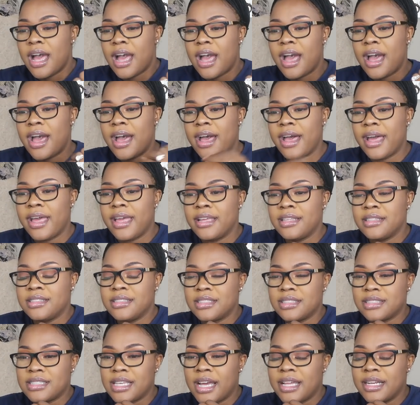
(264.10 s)
I
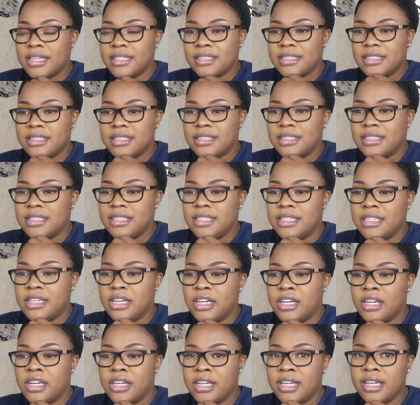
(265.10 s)
decided to see
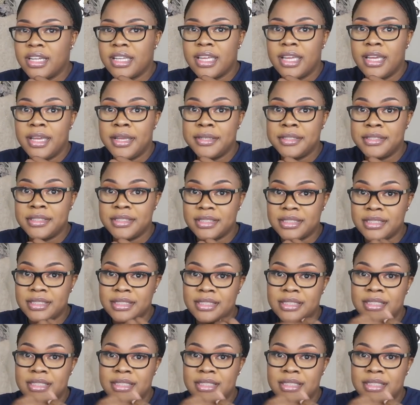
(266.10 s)
her again just to